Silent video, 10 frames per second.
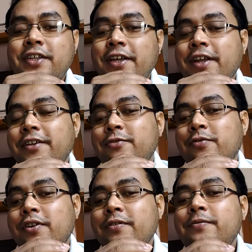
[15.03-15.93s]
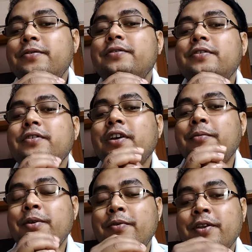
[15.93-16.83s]
10 and 12.
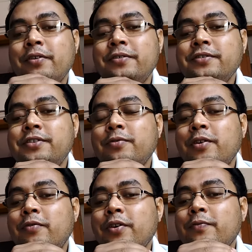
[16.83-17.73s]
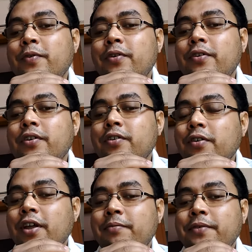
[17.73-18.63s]
Everybody knows you are going for,
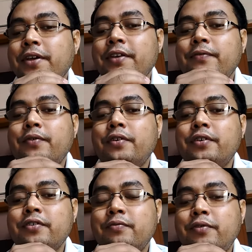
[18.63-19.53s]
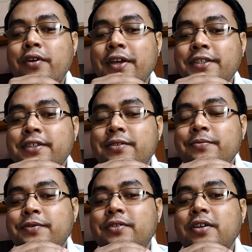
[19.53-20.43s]
you are appearing for your board
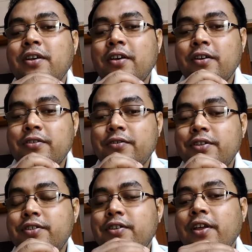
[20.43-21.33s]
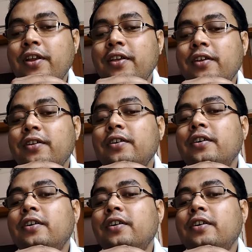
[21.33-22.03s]
exams. So it's really